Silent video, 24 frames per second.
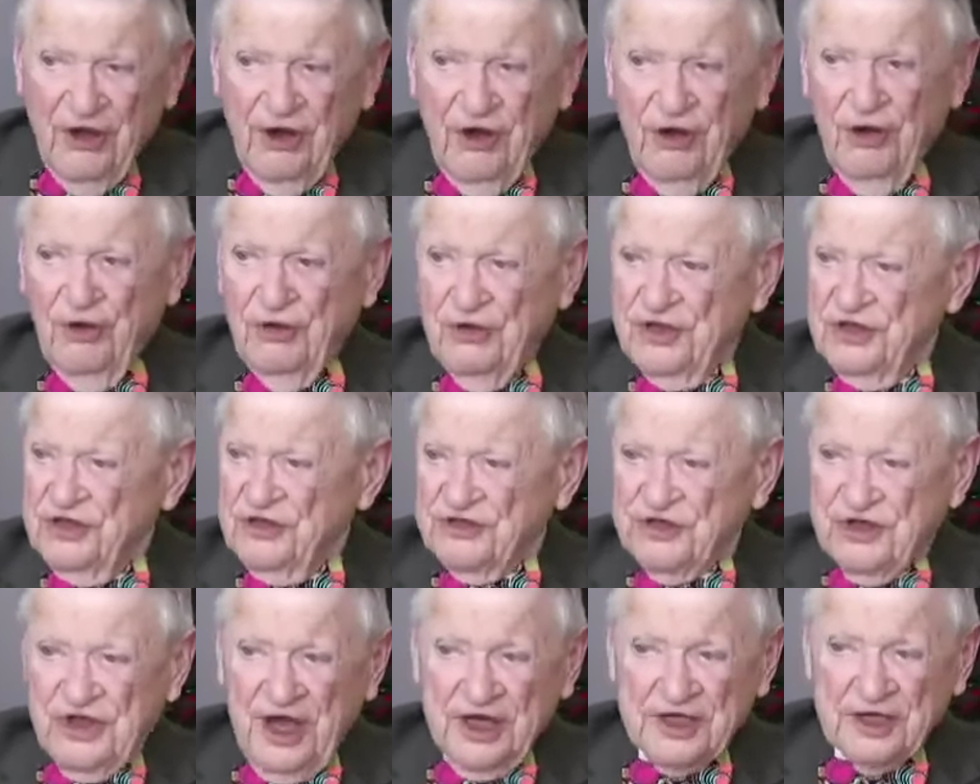oh,
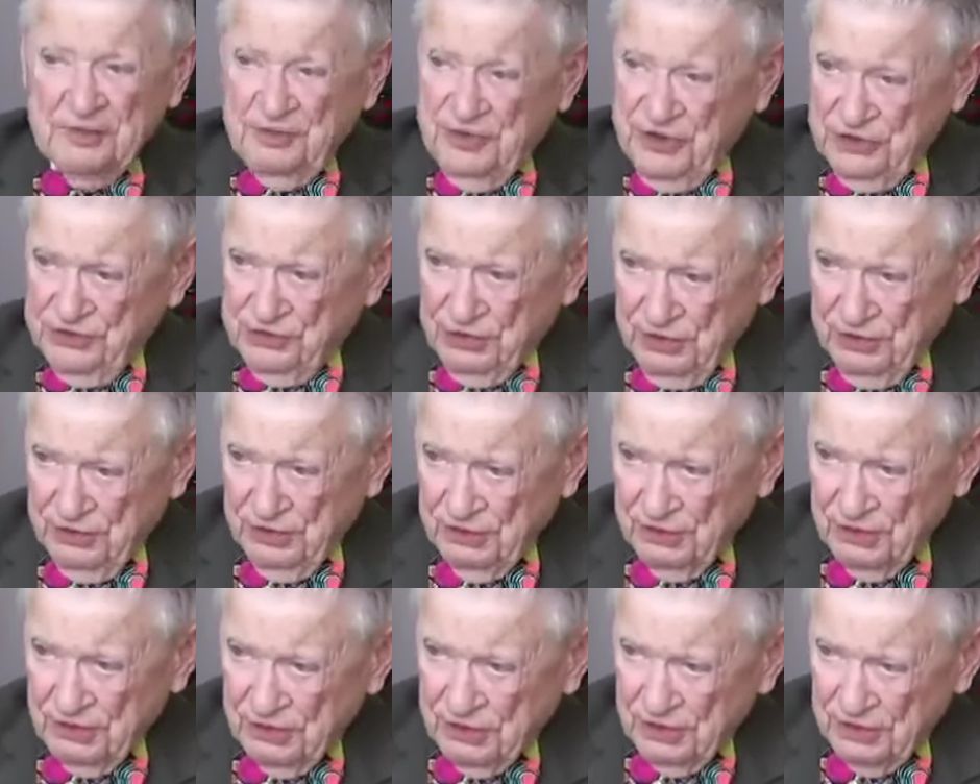it's got to be
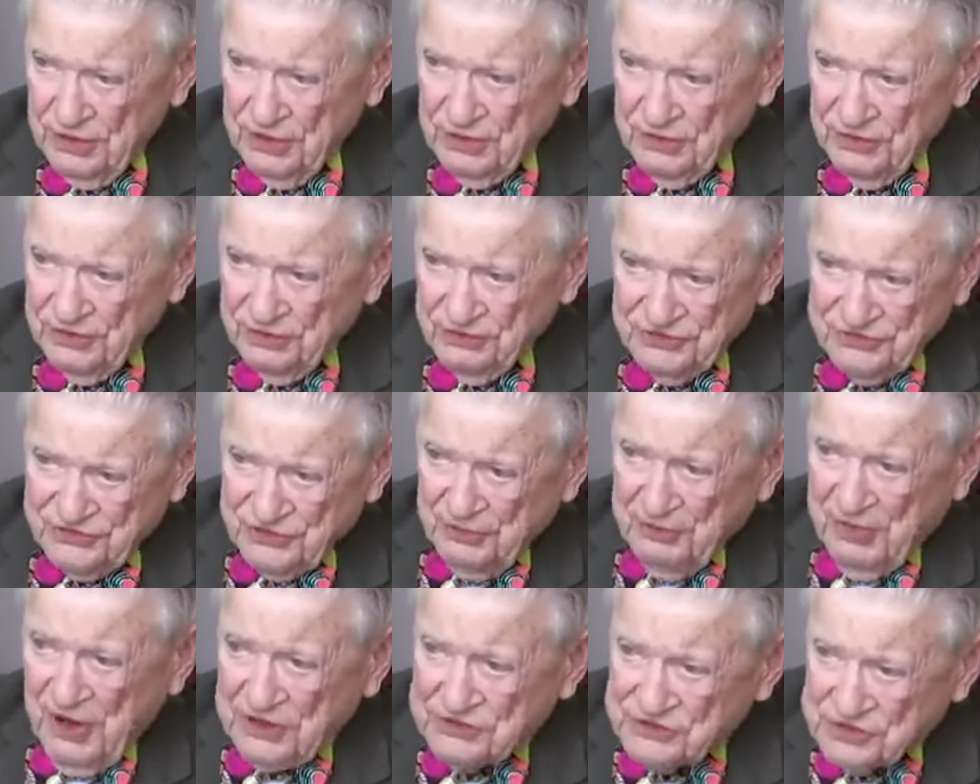true. There's
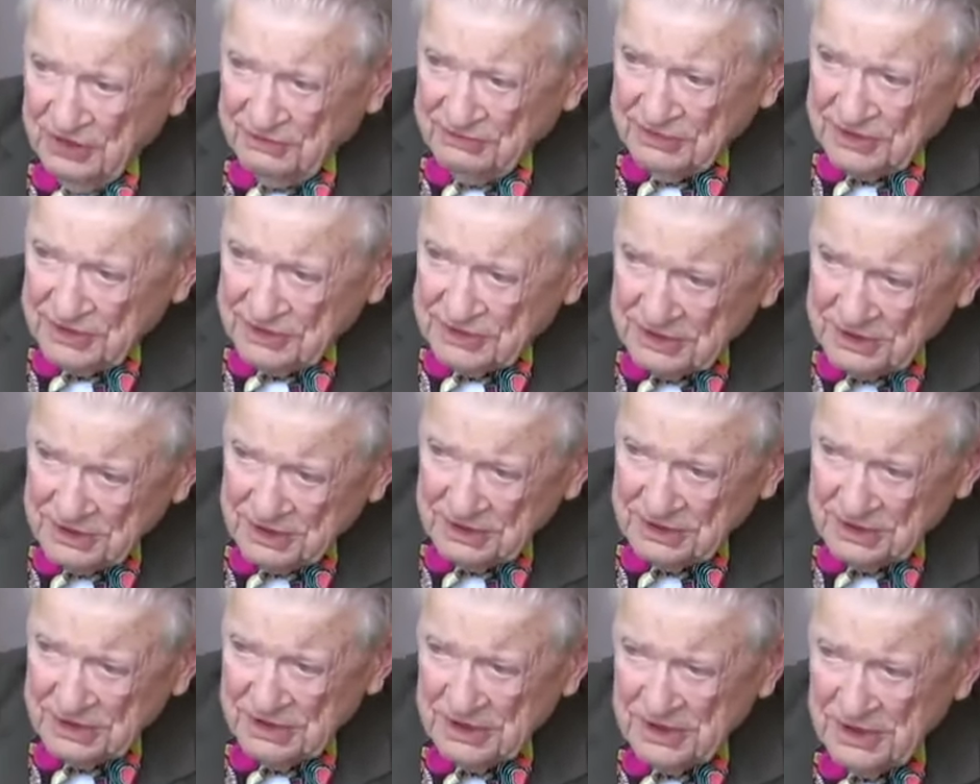so much of it, you
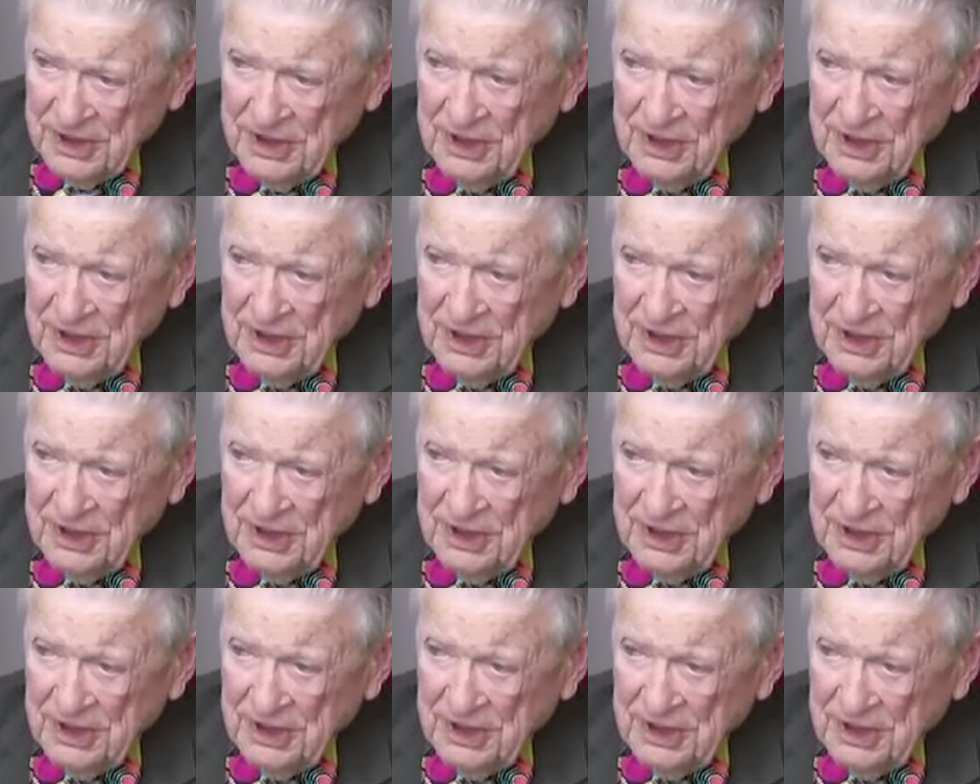know.